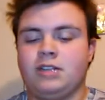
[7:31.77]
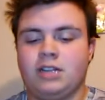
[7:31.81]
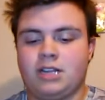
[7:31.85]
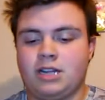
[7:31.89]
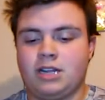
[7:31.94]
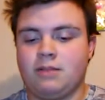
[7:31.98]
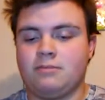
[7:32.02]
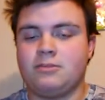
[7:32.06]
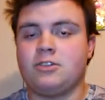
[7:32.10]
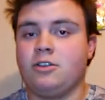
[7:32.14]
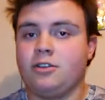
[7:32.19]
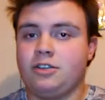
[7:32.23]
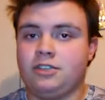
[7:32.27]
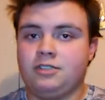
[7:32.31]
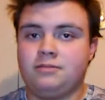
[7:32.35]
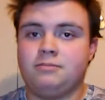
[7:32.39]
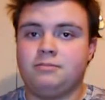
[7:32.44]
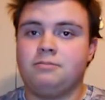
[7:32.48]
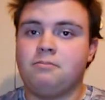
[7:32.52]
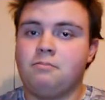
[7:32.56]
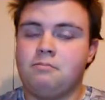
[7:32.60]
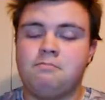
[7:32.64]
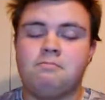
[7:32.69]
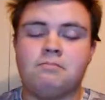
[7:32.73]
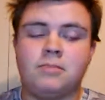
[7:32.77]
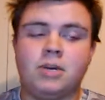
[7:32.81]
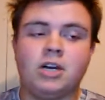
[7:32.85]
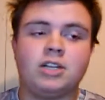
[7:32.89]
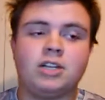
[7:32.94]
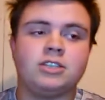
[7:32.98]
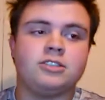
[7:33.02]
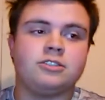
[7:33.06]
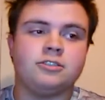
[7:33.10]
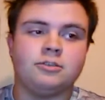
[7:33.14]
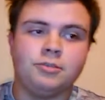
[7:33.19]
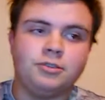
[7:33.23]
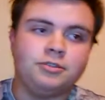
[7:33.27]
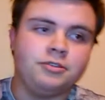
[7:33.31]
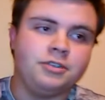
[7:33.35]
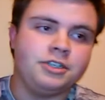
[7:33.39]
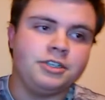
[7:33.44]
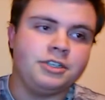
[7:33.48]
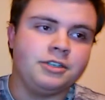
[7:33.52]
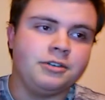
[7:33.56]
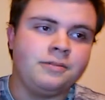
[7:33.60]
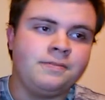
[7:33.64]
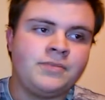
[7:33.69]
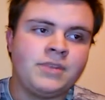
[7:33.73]
like I'm talking monster
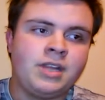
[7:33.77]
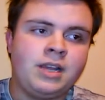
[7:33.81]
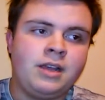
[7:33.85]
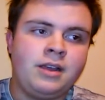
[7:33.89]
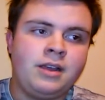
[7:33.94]
bluegill,